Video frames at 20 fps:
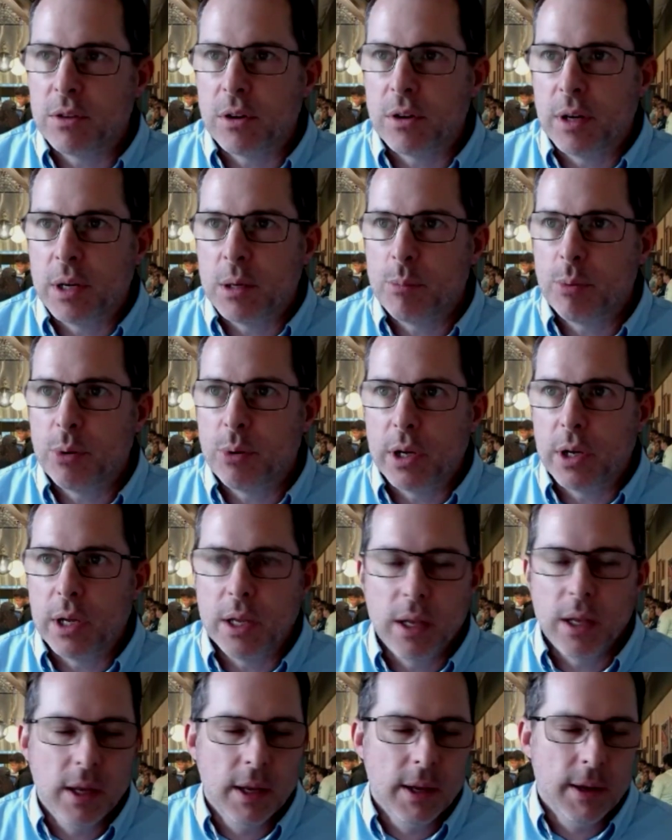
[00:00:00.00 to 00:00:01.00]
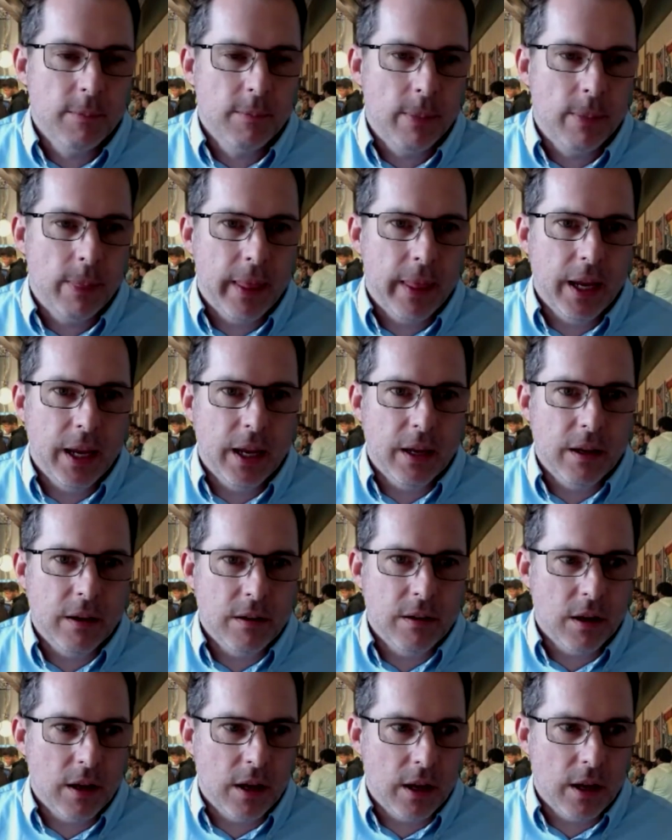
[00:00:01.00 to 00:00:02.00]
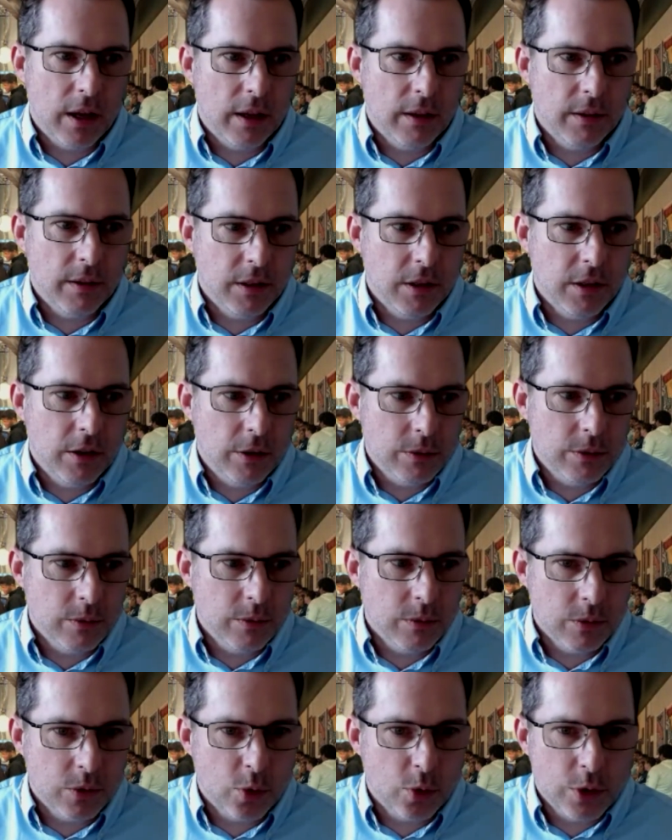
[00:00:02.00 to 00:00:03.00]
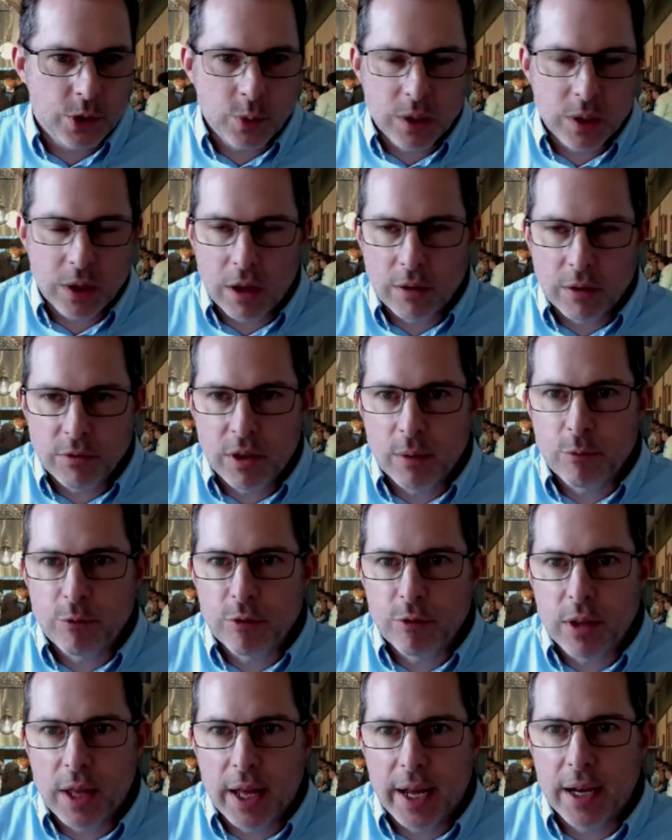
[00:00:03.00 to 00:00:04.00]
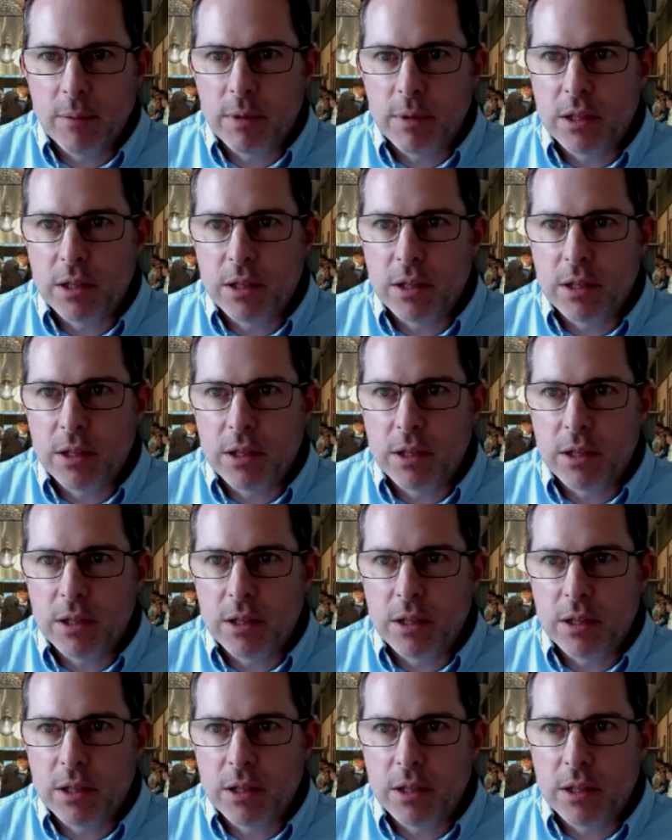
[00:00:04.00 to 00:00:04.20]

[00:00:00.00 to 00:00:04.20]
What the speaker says: their input. And of course, we love them for that.